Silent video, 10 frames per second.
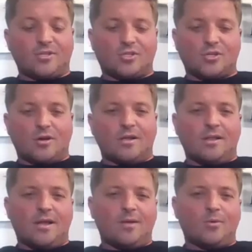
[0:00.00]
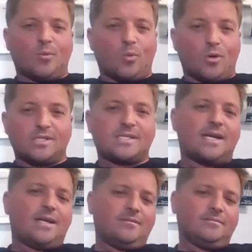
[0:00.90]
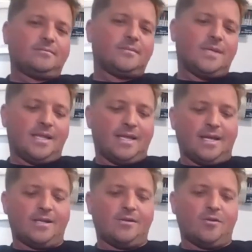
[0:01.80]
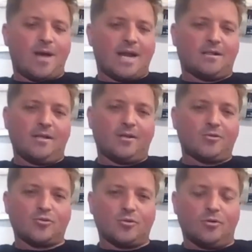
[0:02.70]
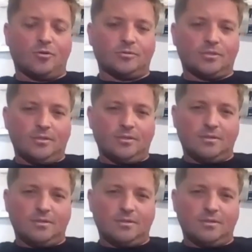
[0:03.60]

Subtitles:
the starting line with one setting and then it pneumatically controls,